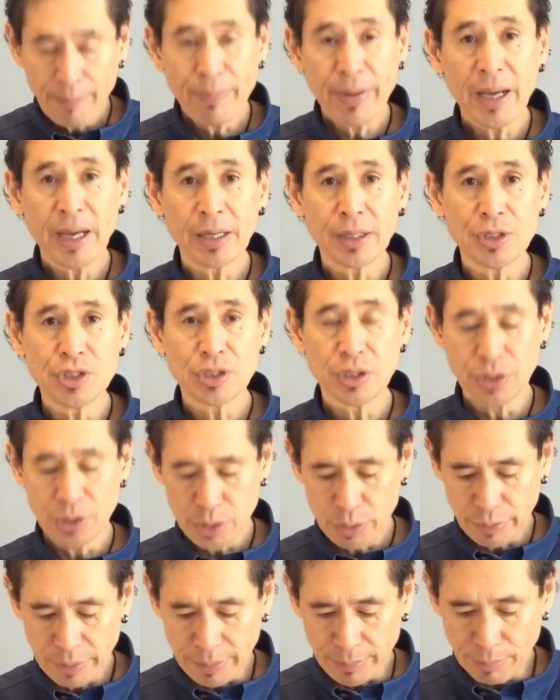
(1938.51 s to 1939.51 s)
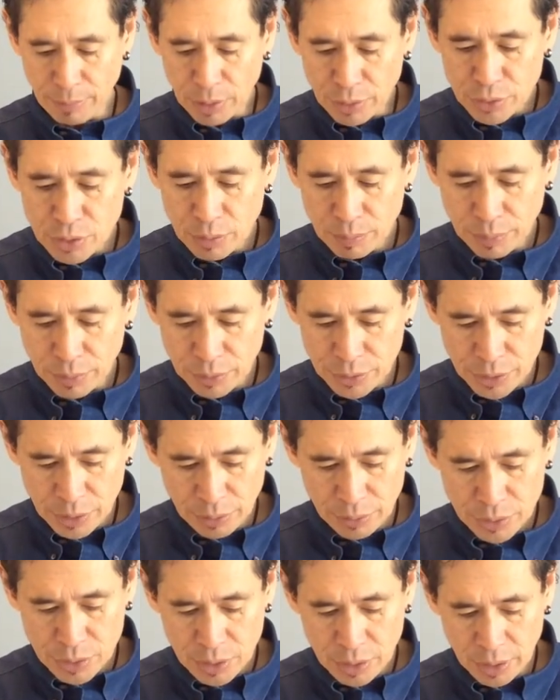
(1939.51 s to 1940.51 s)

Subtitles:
packaged onto a multiple dose